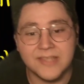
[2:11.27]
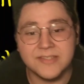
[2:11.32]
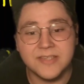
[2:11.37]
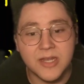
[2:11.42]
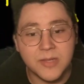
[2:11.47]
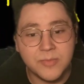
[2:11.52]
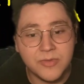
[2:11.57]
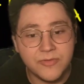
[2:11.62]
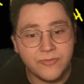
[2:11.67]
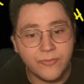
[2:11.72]

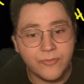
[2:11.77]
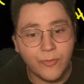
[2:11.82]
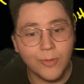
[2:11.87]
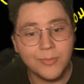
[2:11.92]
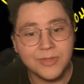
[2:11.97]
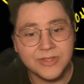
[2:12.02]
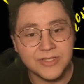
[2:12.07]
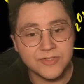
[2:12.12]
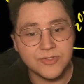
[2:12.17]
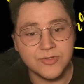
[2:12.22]
is going to be
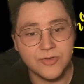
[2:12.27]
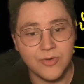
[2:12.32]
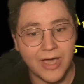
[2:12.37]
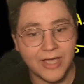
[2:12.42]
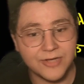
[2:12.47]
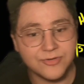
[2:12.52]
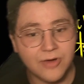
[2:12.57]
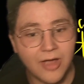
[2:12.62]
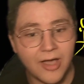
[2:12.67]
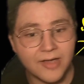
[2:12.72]
forming this
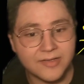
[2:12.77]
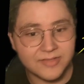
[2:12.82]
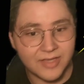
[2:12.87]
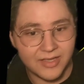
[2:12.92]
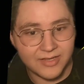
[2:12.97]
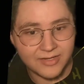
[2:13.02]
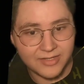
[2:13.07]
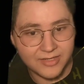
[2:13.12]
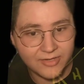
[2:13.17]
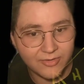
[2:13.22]
new
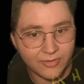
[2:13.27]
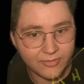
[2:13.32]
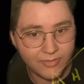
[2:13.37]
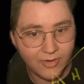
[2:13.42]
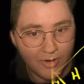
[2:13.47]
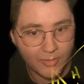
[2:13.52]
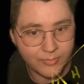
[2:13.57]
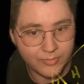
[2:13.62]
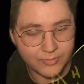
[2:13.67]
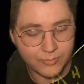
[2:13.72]
hydroxide
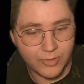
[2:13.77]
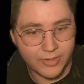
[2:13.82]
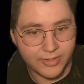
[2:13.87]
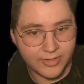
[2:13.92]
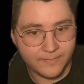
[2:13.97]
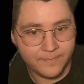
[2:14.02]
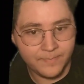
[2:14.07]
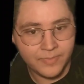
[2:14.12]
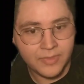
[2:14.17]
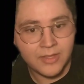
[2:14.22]
here on carbon
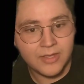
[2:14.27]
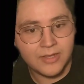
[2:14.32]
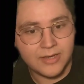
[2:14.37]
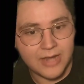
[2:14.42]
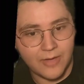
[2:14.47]
1.